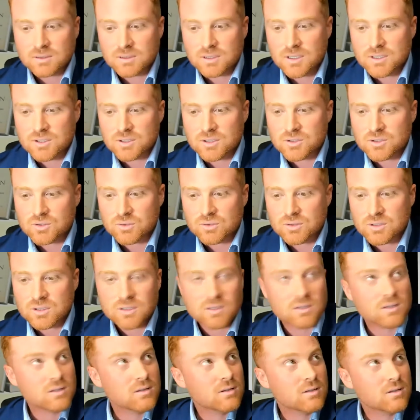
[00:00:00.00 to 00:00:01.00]
Is it
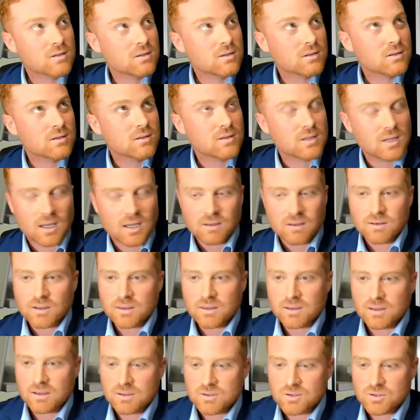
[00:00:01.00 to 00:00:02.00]
sorted? Yeah, I
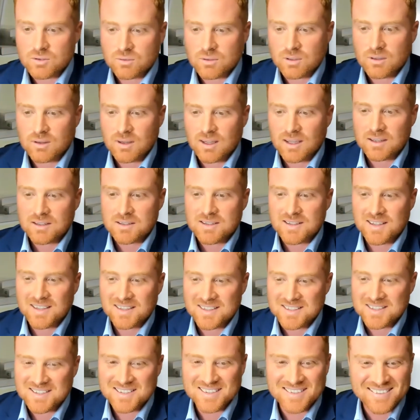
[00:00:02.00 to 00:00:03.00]
think it's sorted. Thanks,
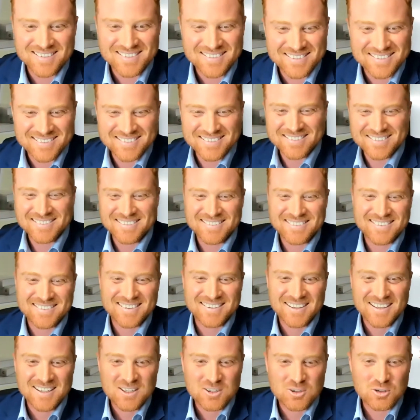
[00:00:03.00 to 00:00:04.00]
thanks.
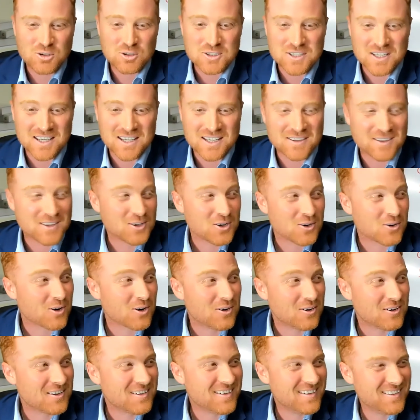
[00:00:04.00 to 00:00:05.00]
Good to hear that you're
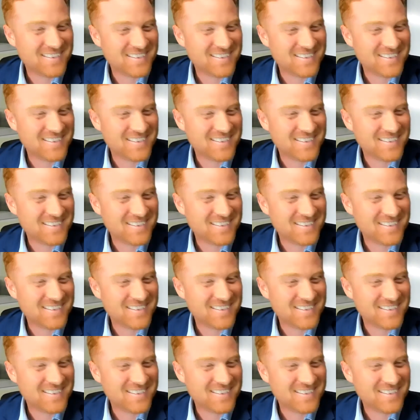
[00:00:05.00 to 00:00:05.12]
on.